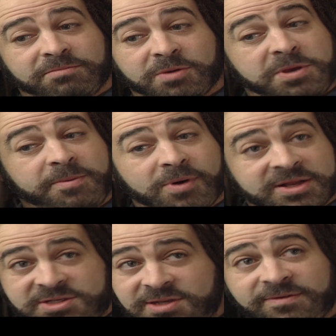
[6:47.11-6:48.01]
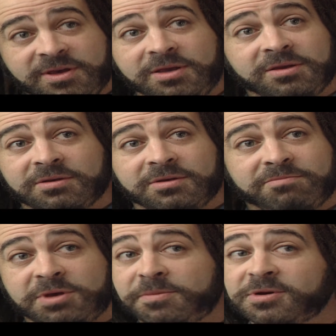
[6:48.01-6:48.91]
but people watch TV,
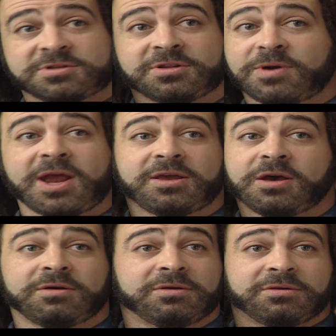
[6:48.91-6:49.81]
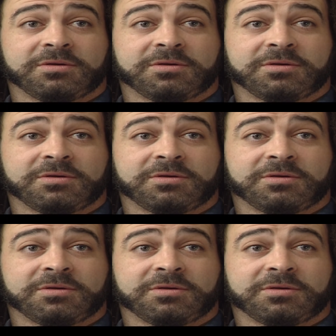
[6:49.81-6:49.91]
people listen to the radio.